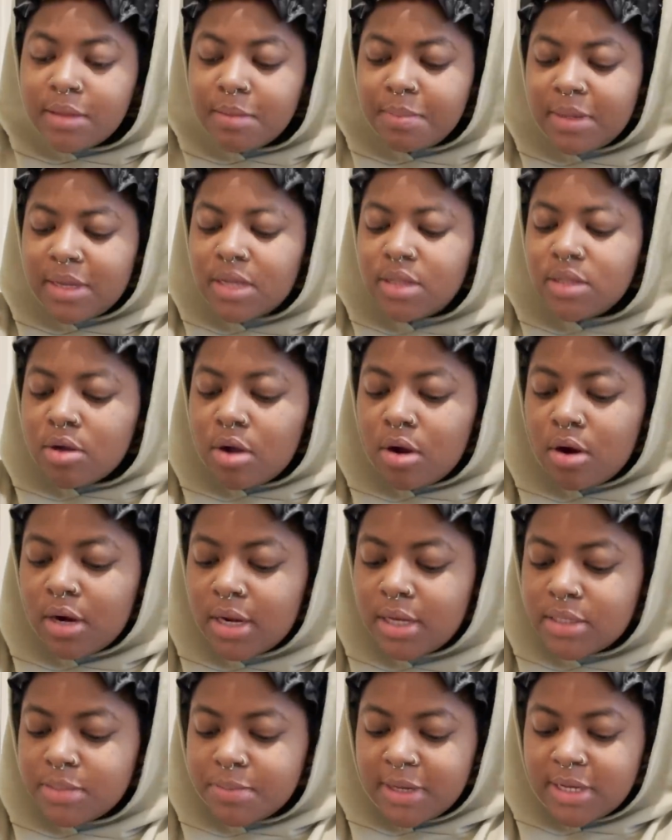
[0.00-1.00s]
The beads aren't
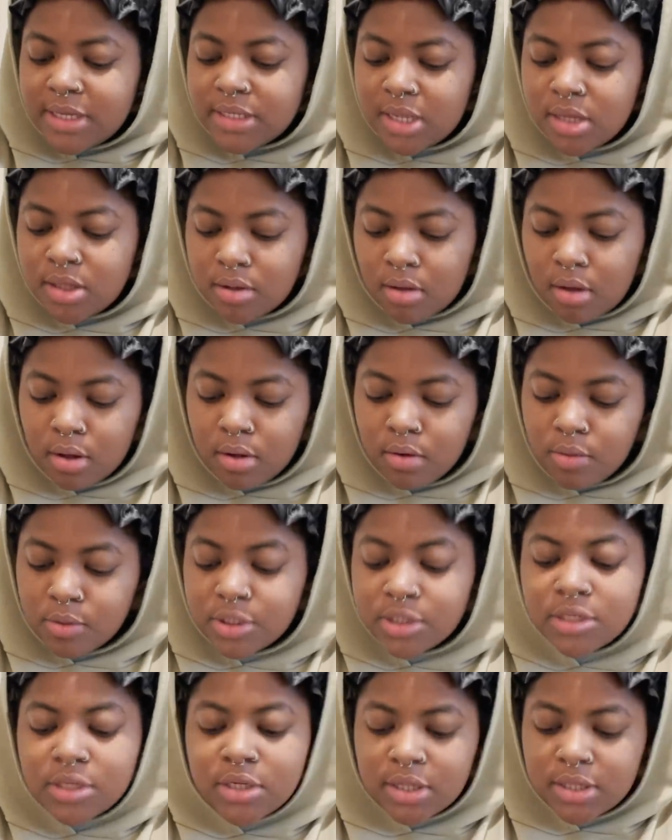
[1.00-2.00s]
as big as I thought,
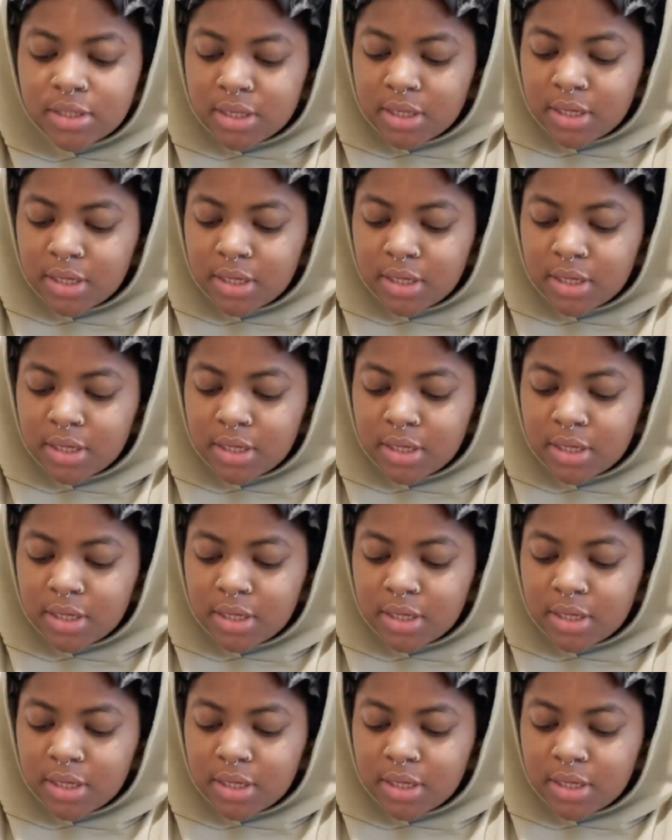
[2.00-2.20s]
which is a good